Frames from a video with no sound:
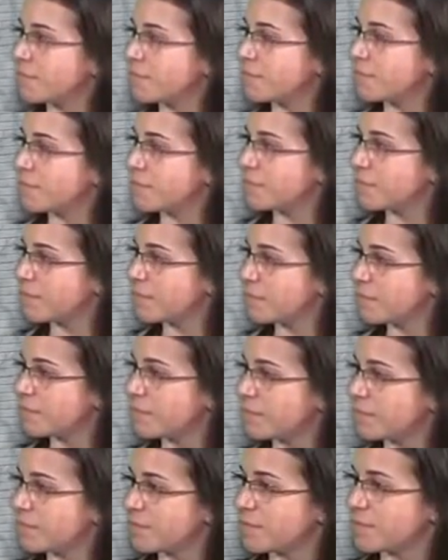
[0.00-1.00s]

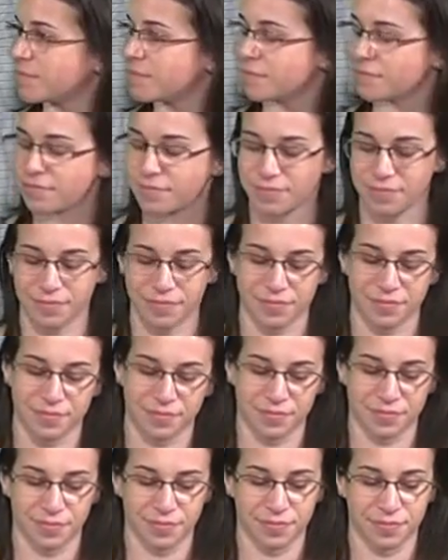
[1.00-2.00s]

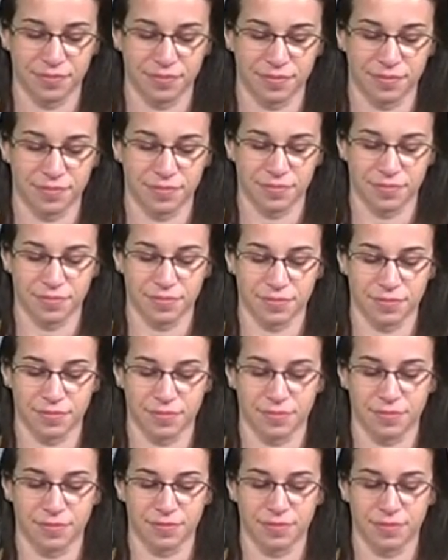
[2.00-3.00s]

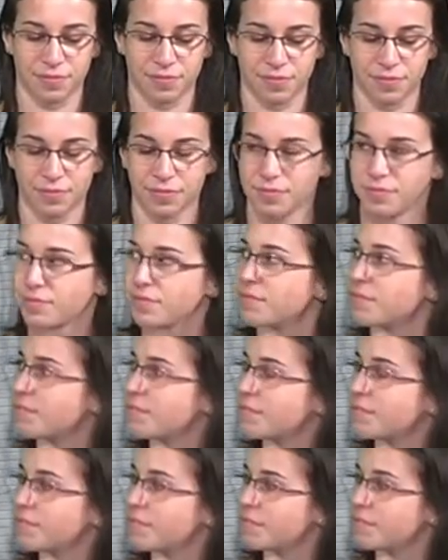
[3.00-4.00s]

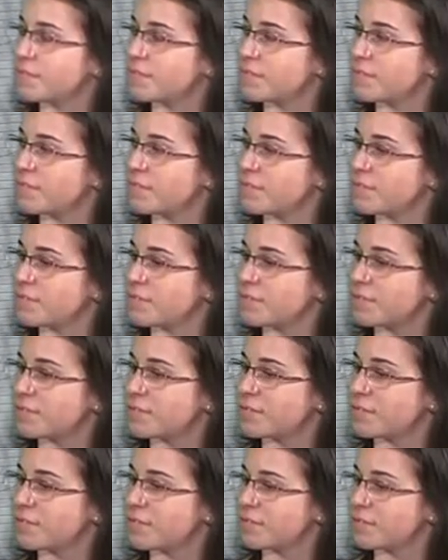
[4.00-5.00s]

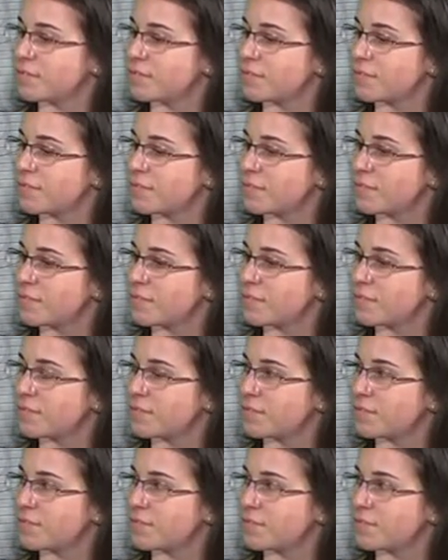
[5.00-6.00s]

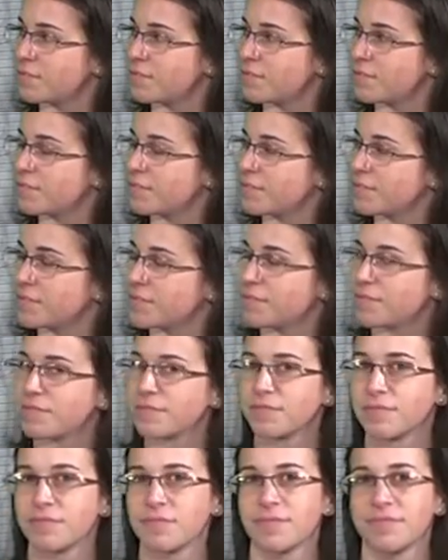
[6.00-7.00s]

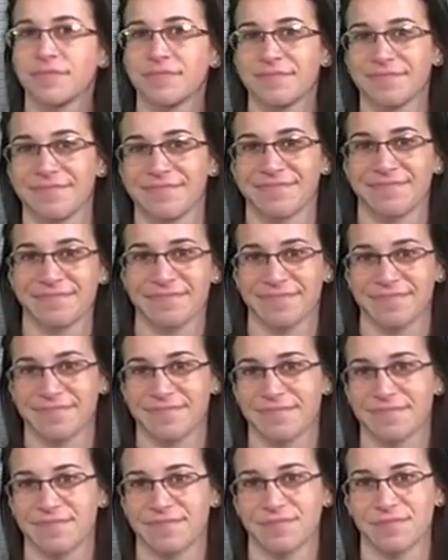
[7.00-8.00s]
[no speech]